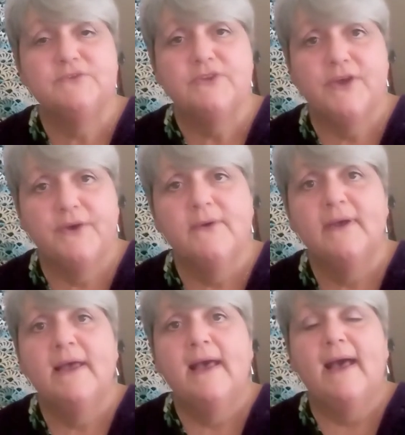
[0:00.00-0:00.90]
know,
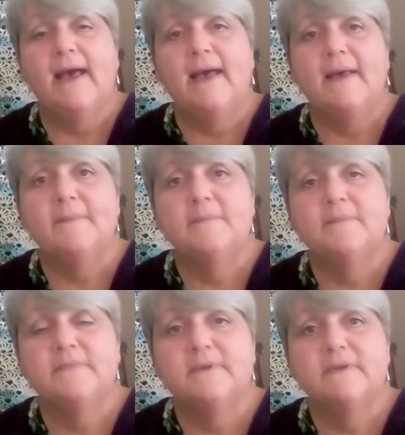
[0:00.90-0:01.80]

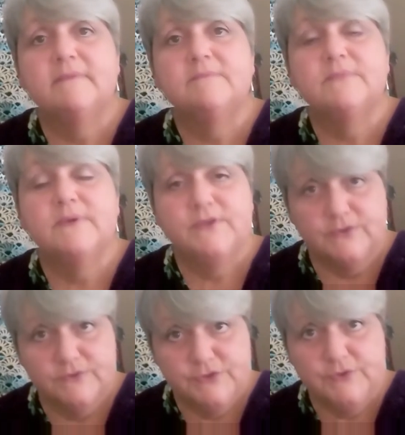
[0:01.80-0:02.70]
um,
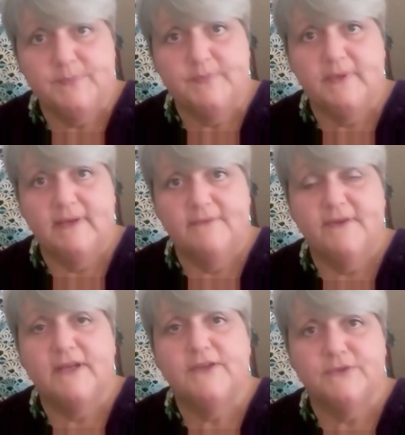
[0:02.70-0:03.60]
YouTube, uh,
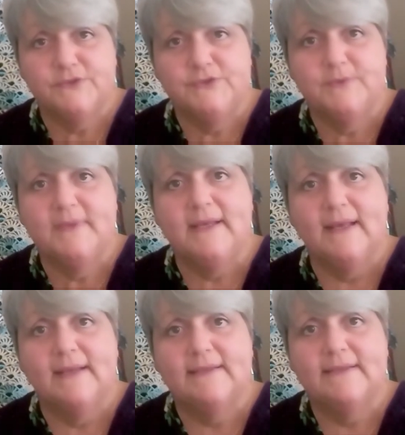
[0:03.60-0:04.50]
fellow YouTuber
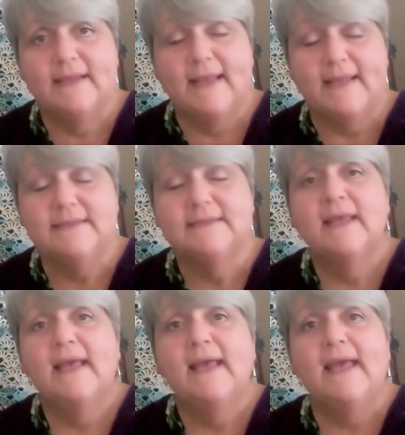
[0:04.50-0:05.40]
uh, Nan
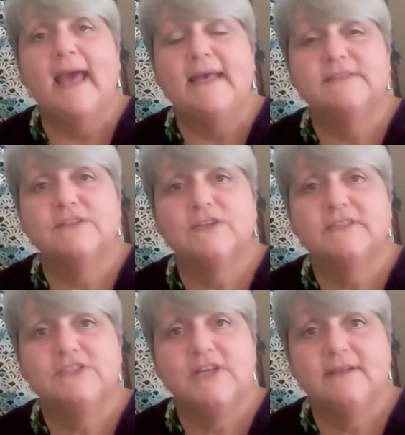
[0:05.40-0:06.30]
has got a
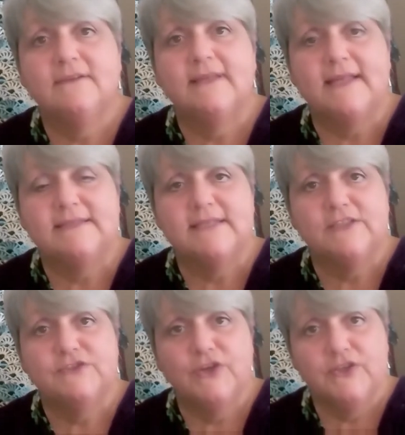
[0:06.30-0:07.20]
channel, Nan
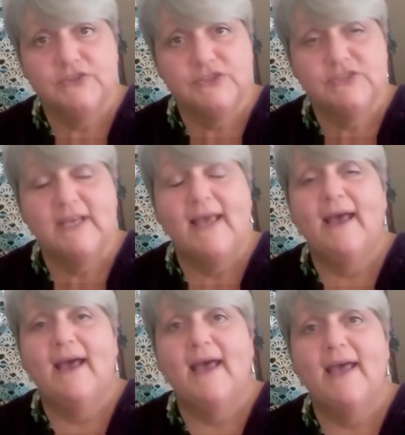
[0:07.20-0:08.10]
Sneaks Knots,
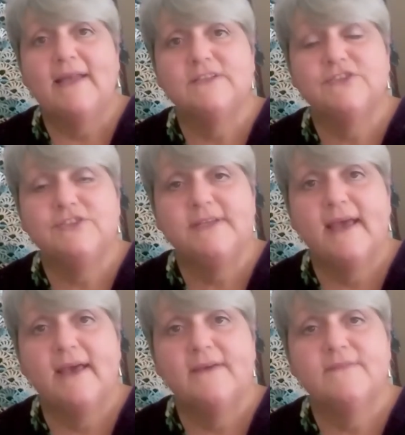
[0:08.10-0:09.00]
and she
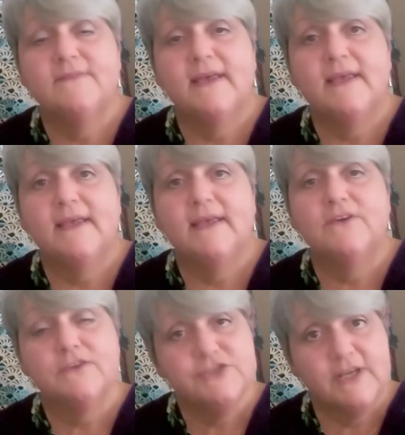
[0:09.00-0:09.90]
have a
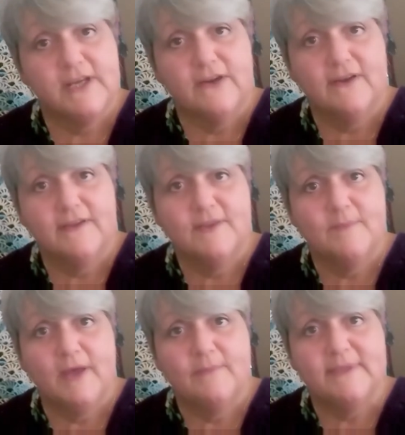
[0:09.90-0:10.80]
crochet along at the
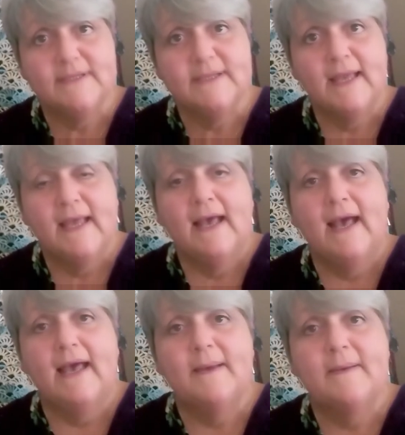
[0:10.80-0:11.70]
moment,
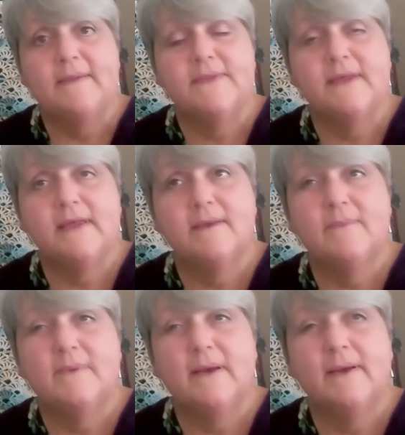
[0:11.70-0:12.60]
uh, the
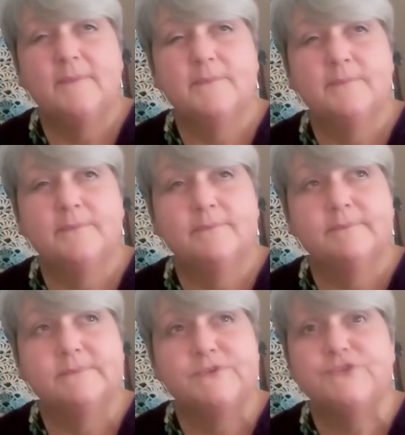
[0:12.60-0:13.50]

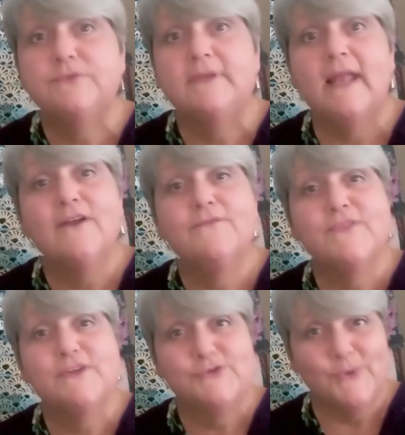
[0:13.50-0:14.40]
um, Luck of
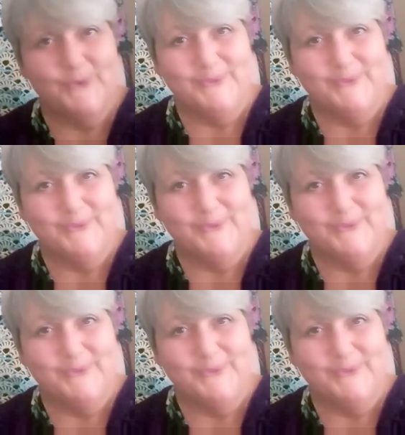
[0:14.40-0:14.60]
the Draw.